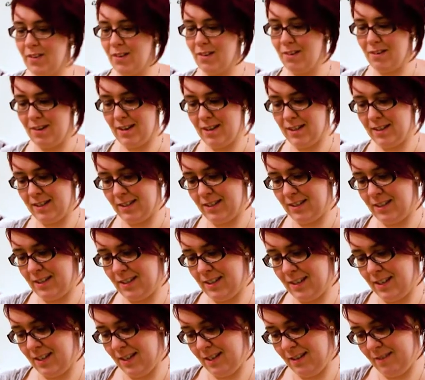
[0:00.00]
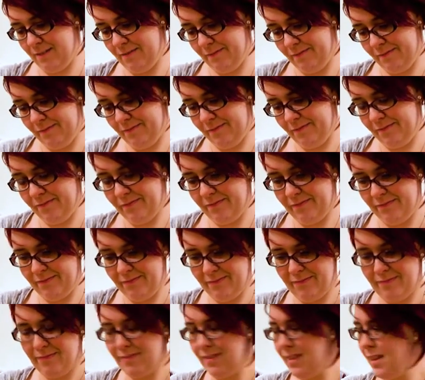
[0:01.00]
Right, let's see.
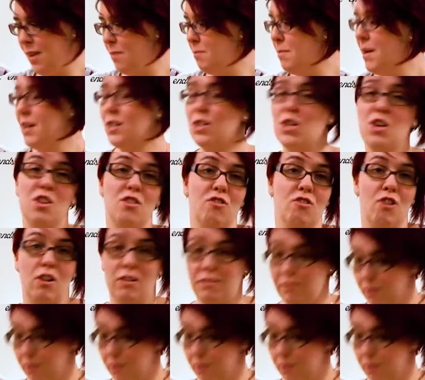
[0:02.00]
Make sure they're all